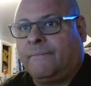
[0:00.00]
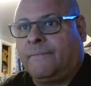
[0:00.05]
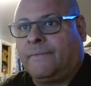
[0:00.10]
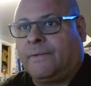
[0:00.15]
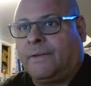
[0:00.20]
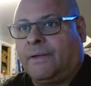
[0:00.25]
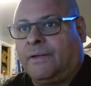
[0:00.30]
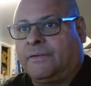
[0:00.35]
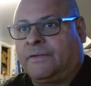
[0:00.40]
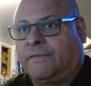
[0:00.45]

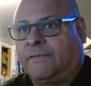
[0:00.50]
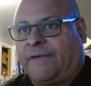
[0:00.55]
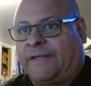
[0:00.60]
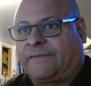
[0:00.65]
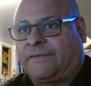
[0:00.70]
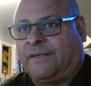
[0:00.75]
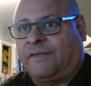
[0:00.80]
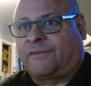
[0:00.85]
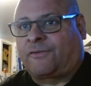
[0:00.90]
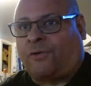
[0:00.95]
because if I
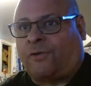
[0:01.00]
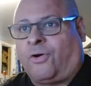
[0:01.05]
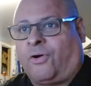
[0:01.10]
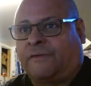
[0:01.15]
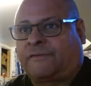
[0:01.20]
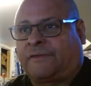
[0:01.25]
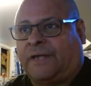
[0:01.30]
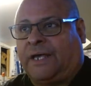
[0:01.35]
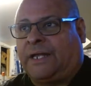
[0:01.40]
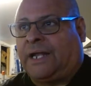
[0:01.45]
see his call
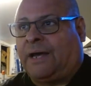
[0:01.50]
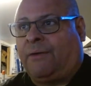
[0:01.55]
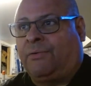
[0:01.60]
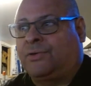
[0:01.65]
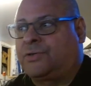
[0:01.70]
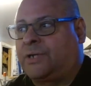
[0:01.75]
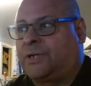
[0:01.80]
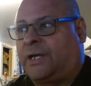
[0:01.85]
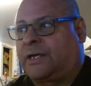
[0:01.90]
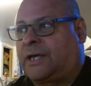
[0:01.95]
sign, I will
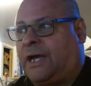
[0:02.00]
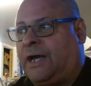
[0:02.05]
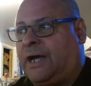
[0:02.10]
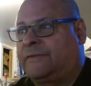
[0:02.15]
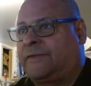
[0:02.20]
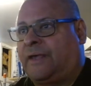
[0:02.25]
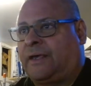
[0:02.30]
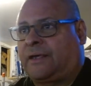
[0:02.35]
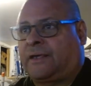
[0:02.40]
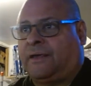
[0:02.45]
try to
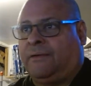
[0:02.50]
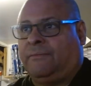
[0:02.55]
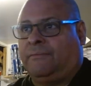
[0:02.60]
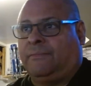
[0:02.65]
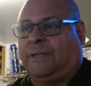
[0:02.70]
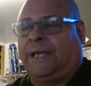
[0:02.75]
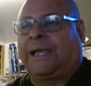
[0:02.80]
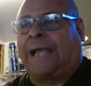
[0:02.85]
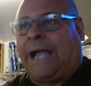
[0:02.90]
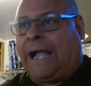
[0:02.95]
contact him.
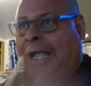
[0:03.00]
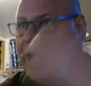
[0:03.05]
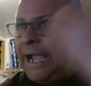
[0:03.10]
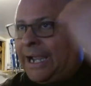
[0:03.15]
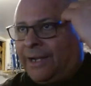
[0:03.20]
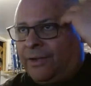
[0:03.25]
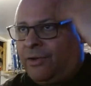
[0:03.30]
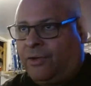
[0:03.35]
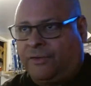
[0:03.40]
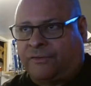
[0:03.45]
Like
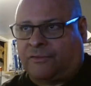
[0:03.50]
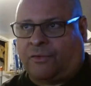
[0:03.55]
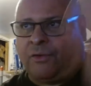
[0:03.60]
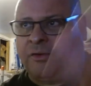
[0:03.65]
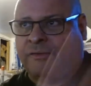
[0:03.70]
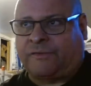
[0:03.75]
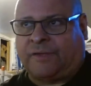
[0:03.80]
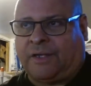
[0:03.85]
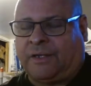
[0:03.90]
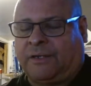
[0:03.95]
I know his
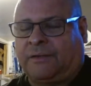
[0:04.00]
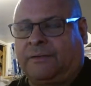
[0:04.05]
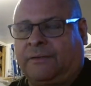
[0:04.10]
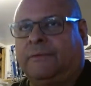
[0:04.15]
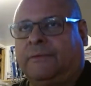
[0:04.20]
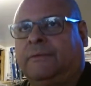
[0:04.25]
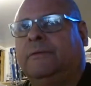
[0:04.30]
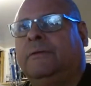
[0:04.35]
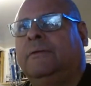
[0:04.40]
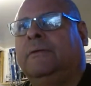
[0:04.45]
call sign.
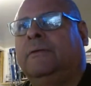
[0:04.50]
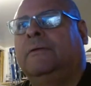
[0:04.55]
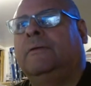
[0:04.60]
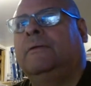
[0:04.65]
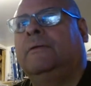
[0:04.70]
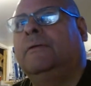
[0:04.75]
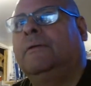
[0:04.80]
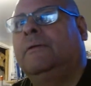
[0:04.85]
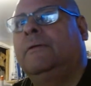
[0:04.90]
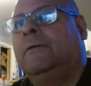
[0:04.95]

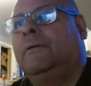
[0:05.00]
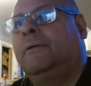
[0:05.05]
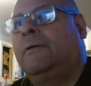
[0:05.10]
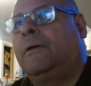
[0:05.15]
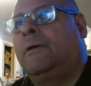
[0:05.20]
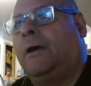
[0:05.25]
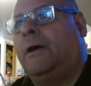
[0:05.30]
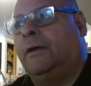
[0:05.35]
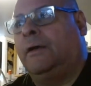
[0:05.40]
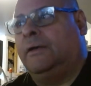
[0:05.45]

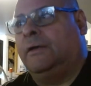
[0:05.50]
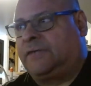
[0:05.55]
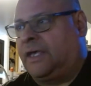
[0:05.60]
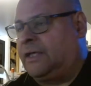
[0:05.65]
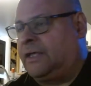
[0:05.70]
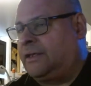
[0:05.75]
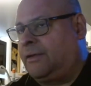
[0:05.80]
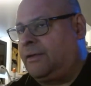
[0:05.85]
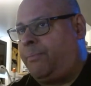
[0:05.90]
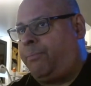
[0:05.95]

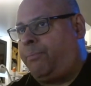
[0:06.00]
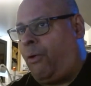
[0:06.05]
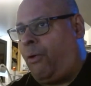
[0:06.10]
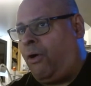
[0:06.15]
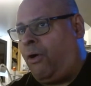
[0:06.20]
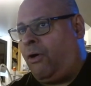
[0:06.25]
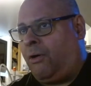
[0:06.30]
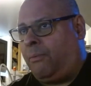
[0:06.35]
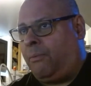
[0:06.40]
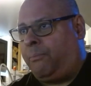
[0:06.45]
Same thing with
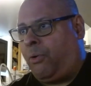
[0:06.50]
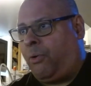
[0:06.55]
Paul.